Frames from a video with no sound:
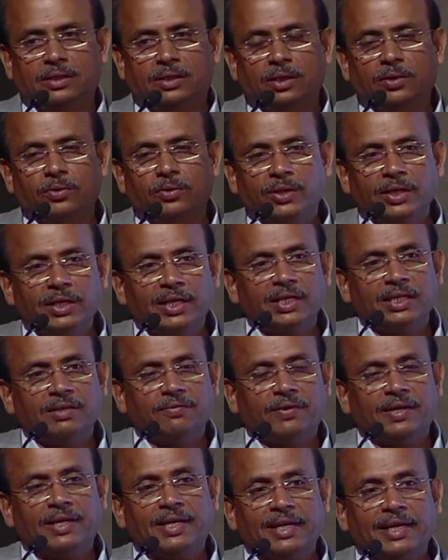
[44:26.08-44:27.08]
looking at the
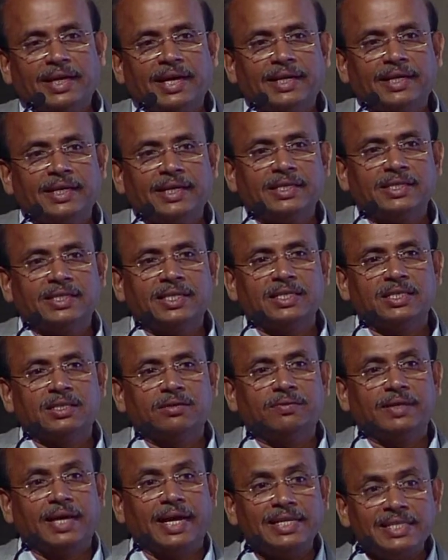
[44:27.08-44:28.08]
flutter characteristics
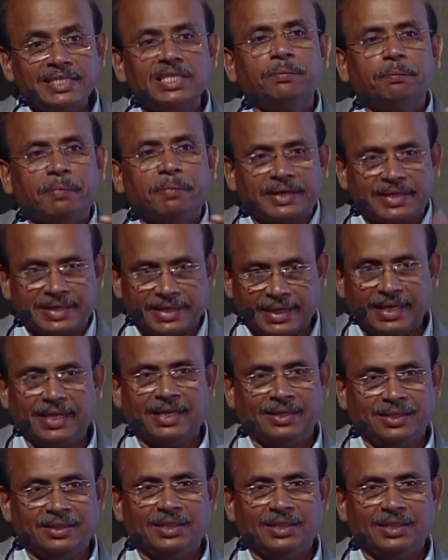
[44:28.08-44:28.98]
of the engine per se,